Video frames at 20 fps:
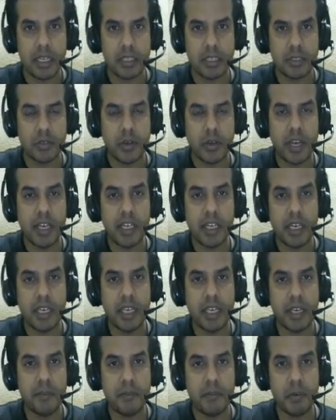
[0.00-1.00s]
So
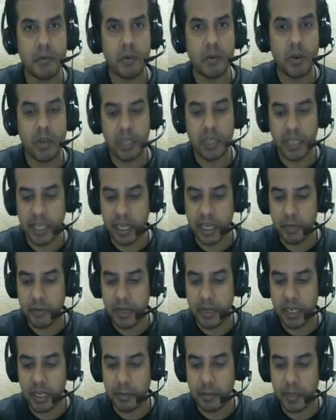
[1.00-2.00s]
ideally, if you want
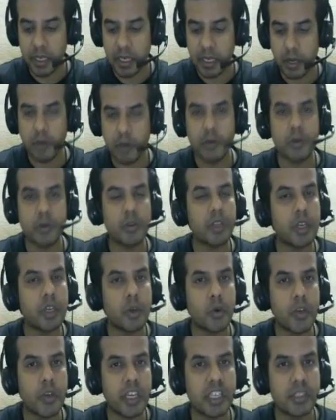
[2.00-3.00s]
anyone coming down to the
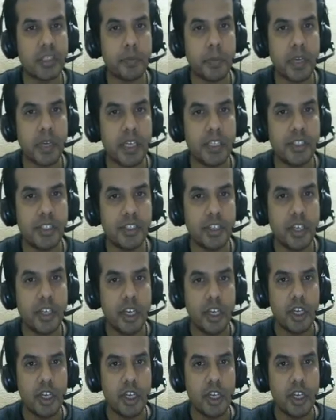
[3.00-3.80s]
Nokia's page,